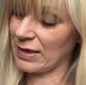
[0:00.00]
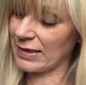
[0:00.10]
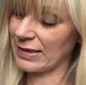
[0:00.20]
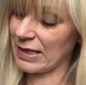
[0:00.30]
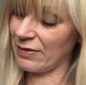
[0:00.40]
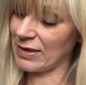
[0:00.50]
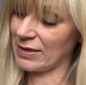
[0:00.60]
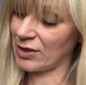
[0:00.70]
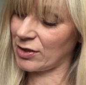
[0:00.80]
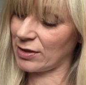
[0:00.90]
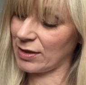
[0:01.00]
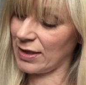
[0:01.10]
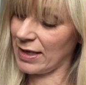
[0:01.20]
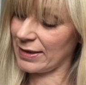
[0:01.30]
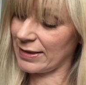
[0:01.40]
necessary in addition to
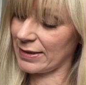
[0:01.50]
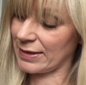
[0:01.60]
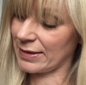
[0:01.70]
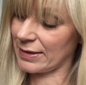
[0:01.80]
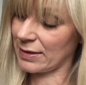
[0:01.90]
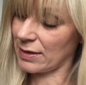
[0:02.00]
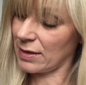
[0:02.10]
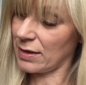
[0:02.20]
this.